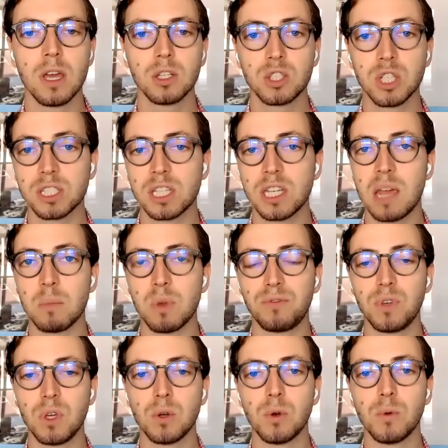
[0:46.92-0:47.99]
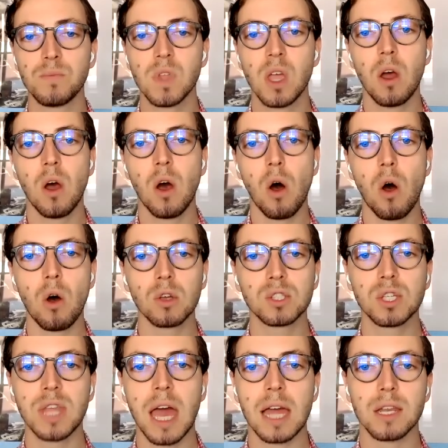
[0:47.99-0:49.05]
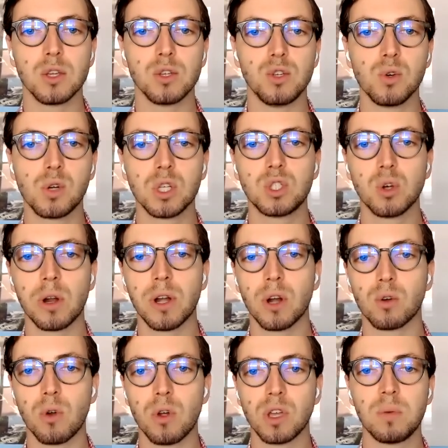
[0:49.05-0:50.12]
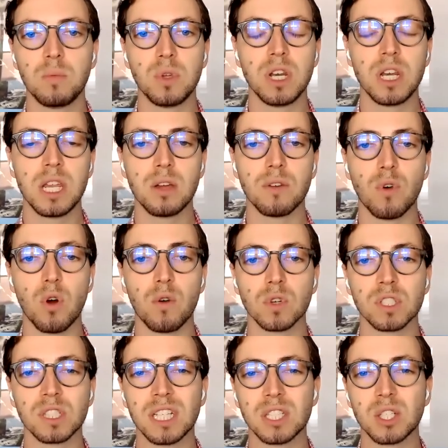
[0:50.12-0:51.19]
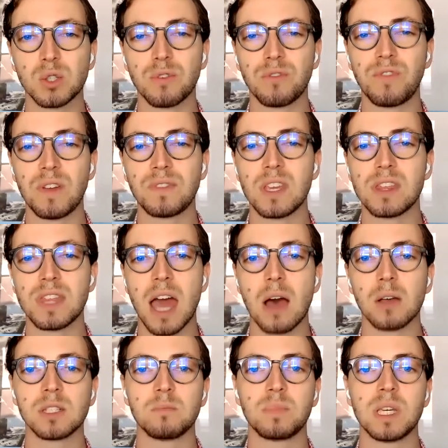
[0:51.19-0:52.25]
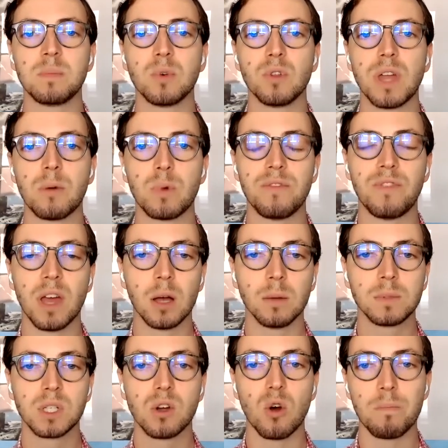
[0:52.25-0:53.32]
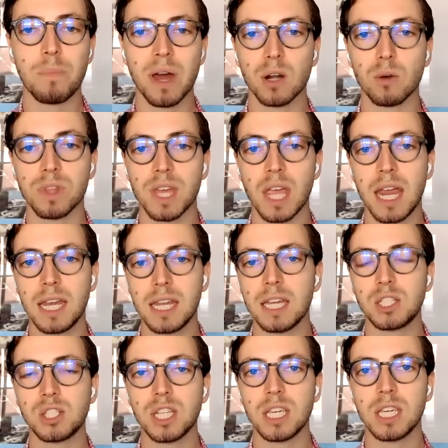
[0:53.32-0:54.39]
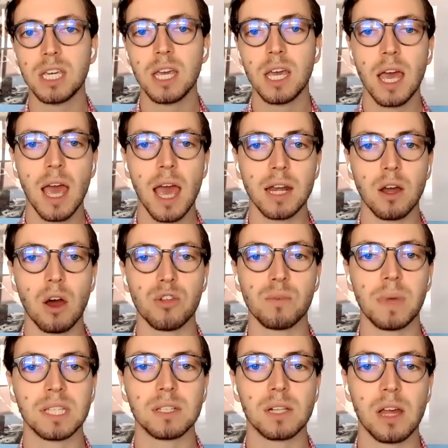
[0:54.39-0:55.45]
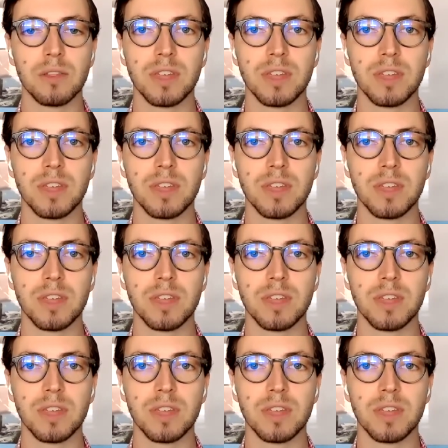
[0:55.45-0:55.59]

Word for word: just to name a few, also, that you could join our growing community of over 650,000 people that we've helped cope better with ADHD and other mental health